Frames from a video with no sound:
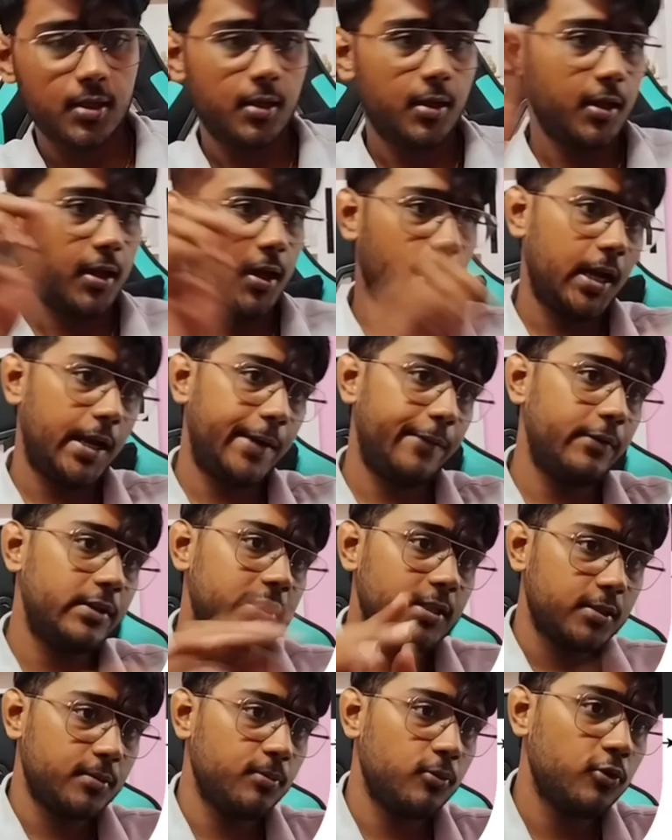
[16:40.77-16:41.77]
and we
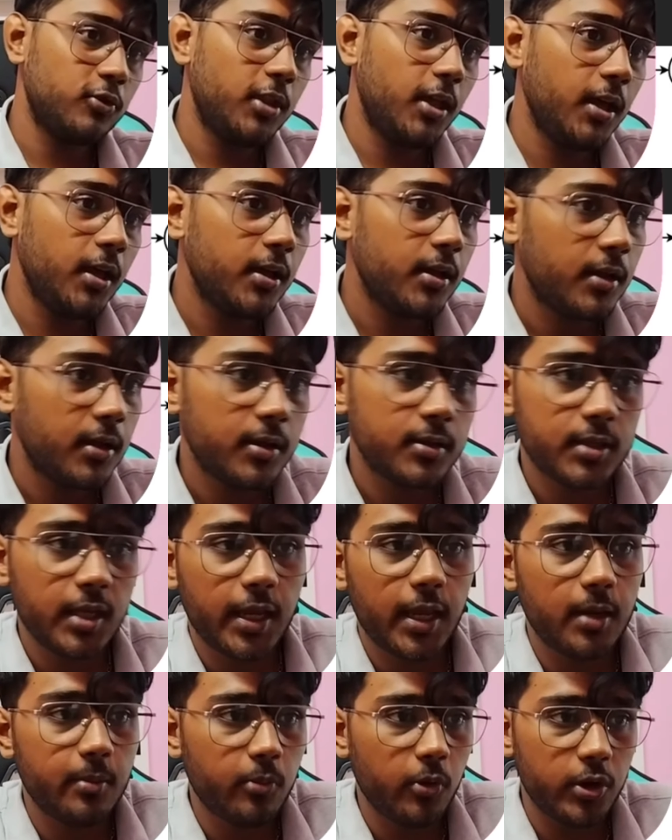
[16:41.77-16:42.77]
just move the
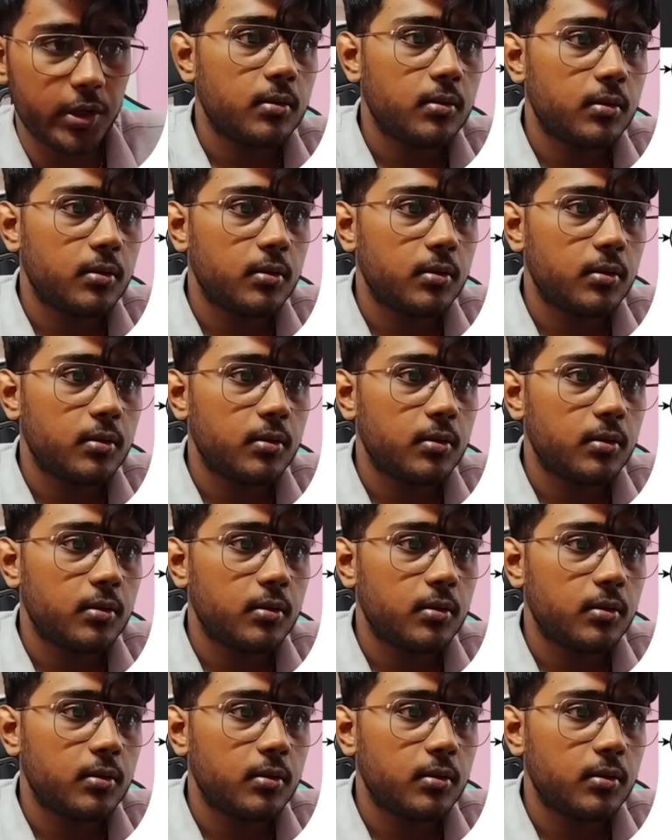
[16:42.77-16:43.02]
second pointer.